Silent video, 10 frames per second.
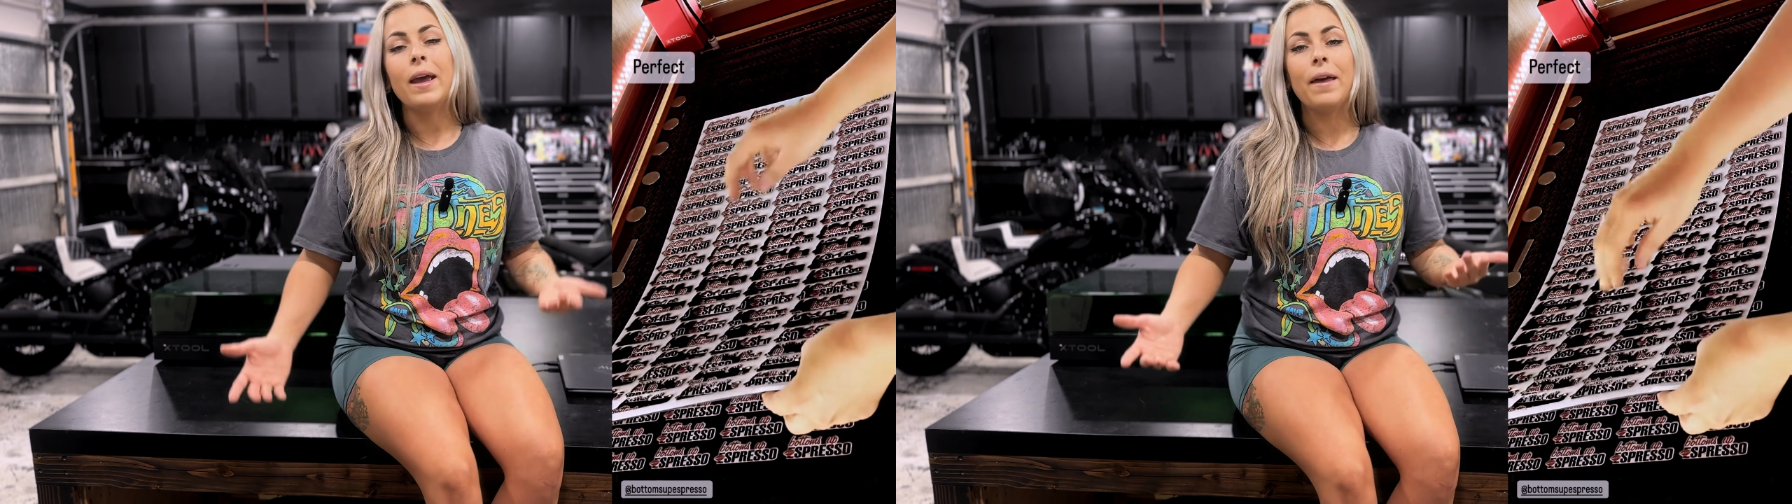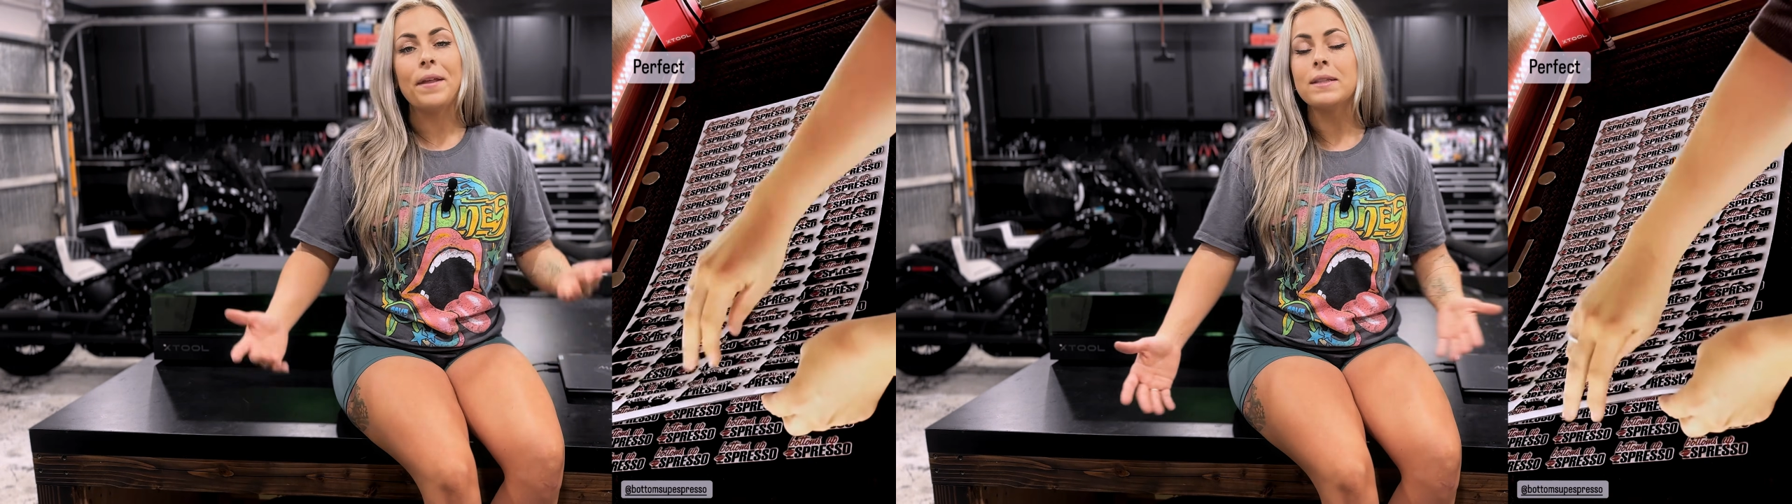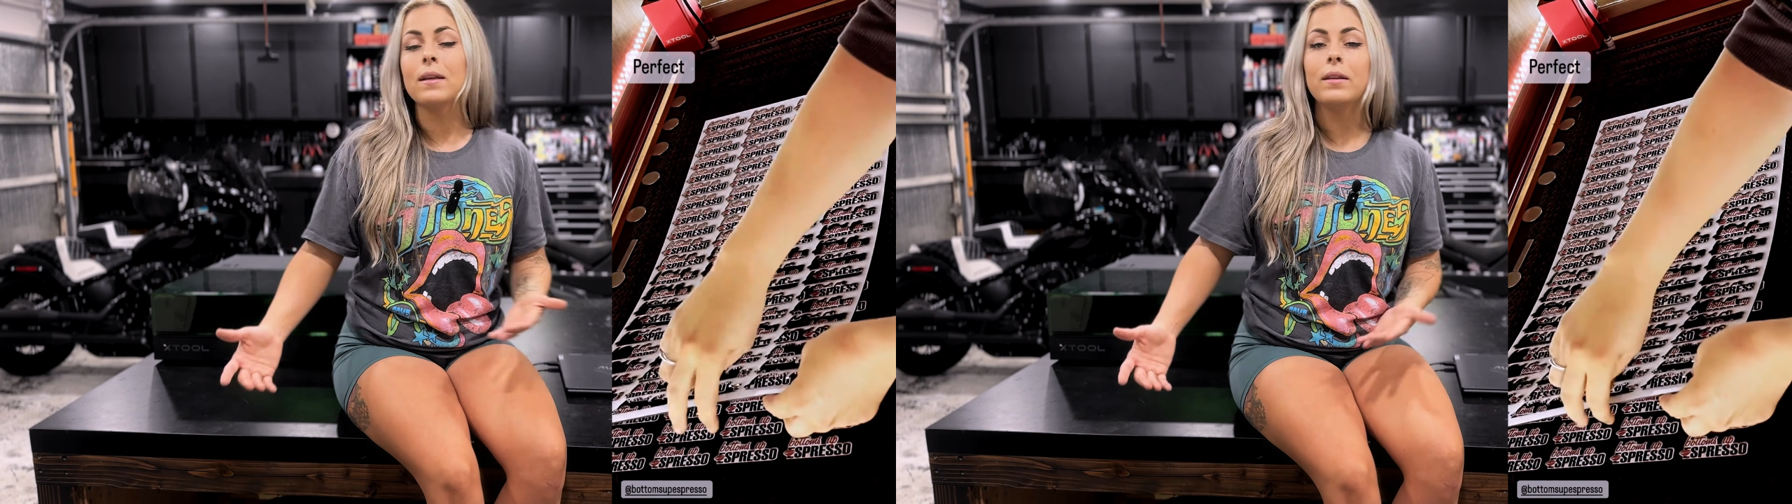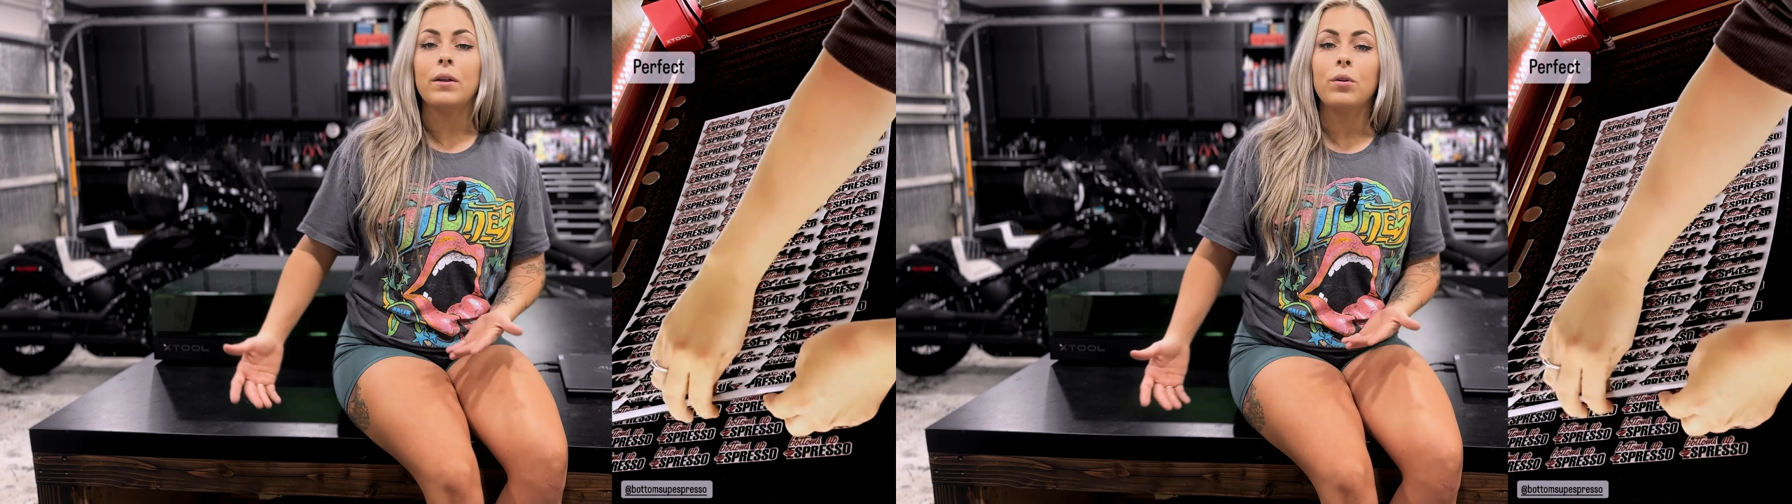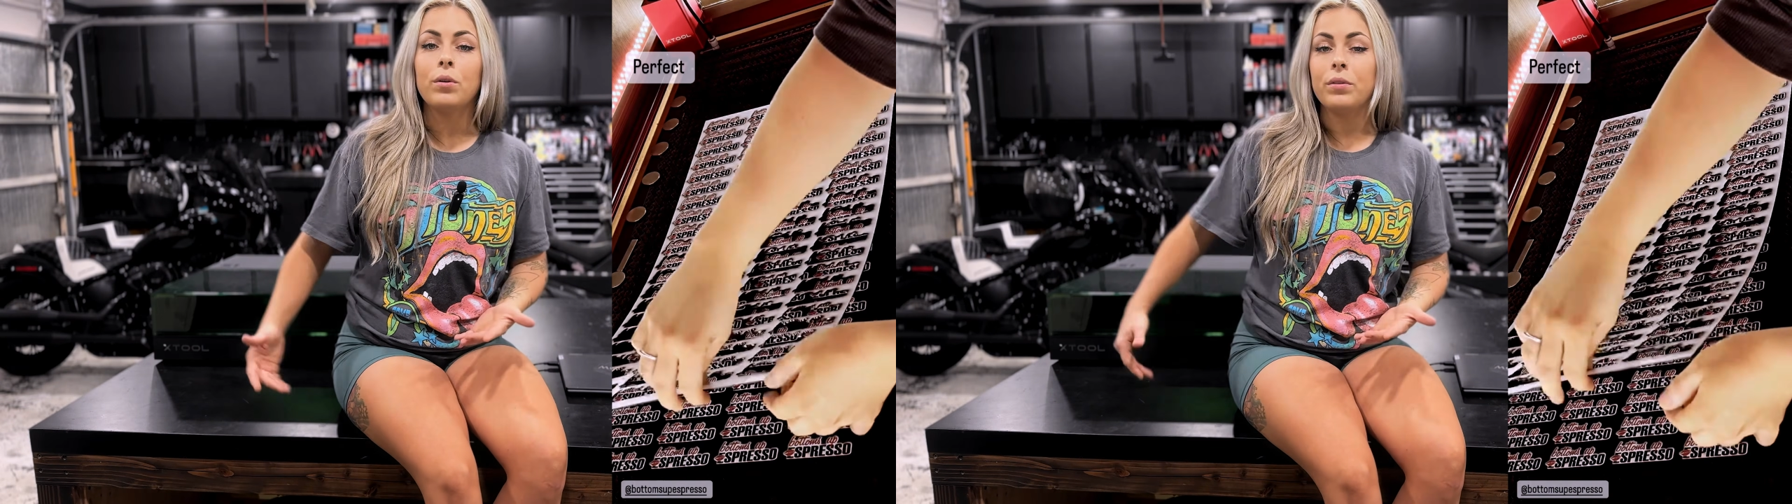and that's a
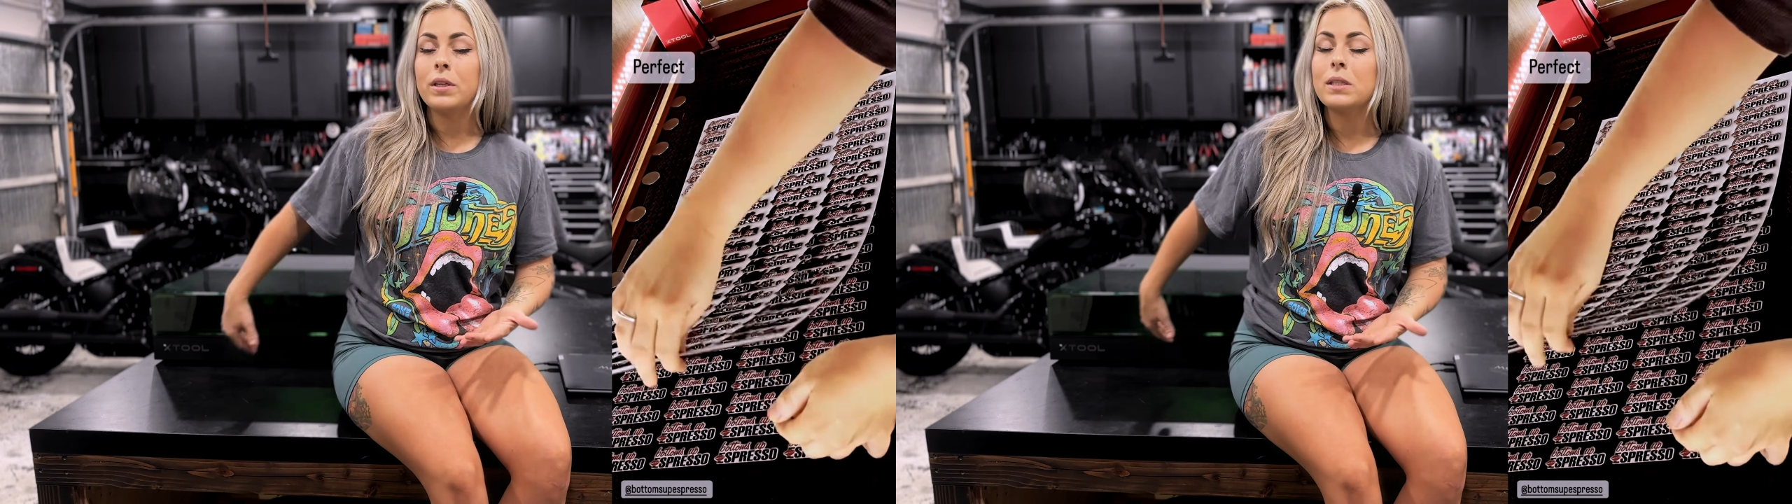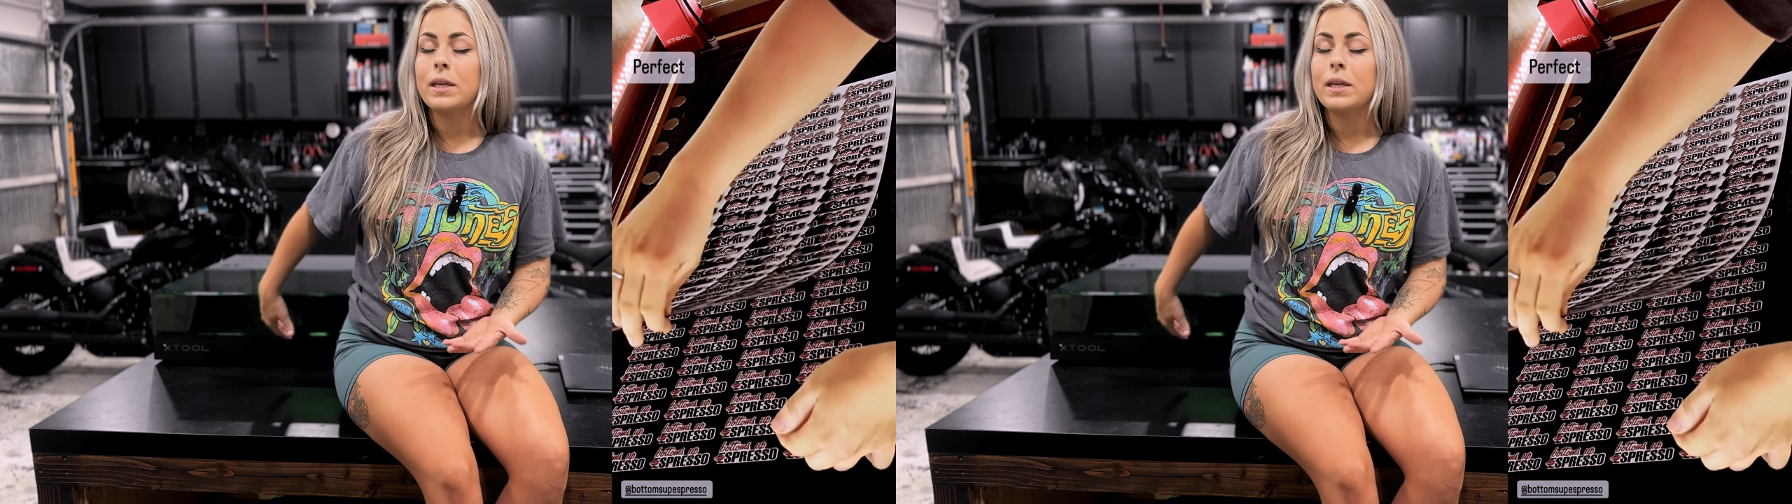little, this